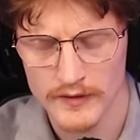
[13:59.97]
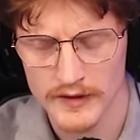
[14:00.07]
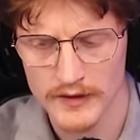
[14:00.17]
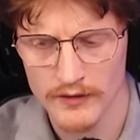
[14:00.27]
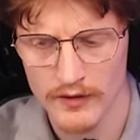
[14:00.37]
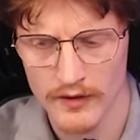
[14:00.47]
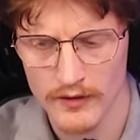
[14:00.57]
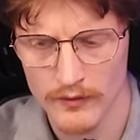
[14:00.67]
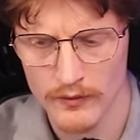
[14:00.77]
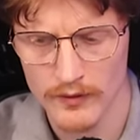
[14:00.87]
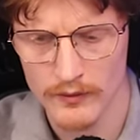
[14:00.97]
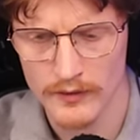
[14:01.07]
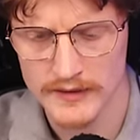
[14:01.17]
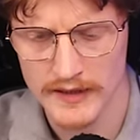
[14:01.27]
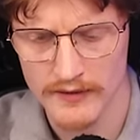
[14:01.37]
So you're doing like,
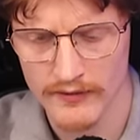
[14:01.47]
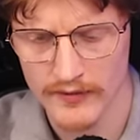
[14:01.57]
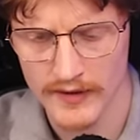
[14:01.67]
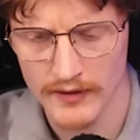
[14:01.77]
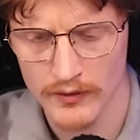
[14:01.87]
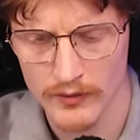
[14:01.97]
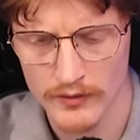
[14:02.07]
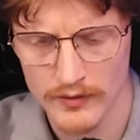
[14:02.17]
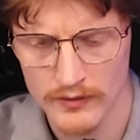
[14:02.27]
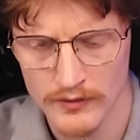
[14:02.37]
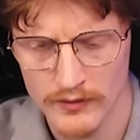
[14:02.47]
what's that thing called?